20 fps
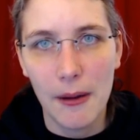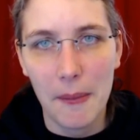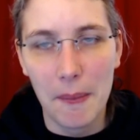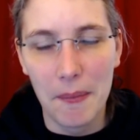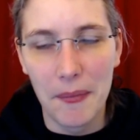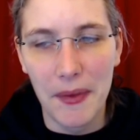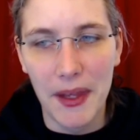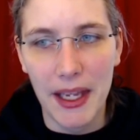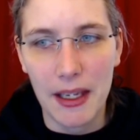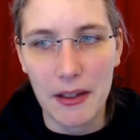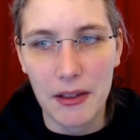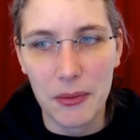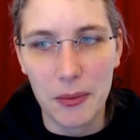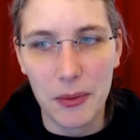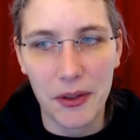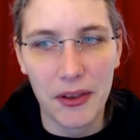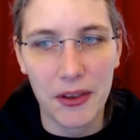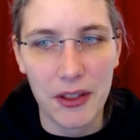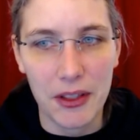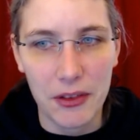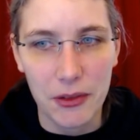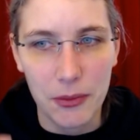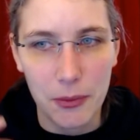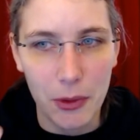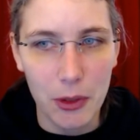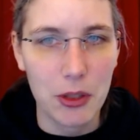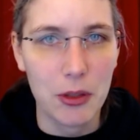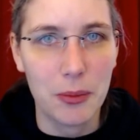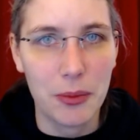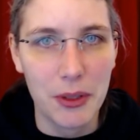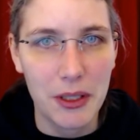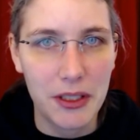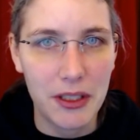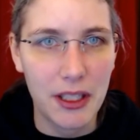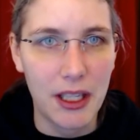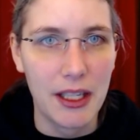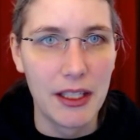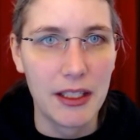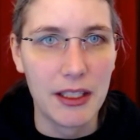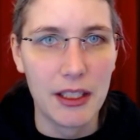And with this virtual printer,
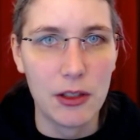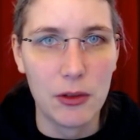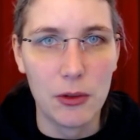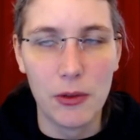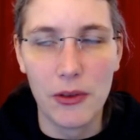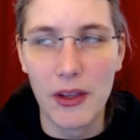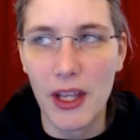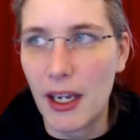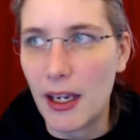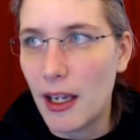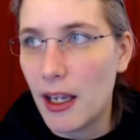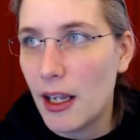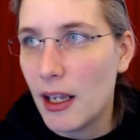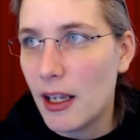I can do that.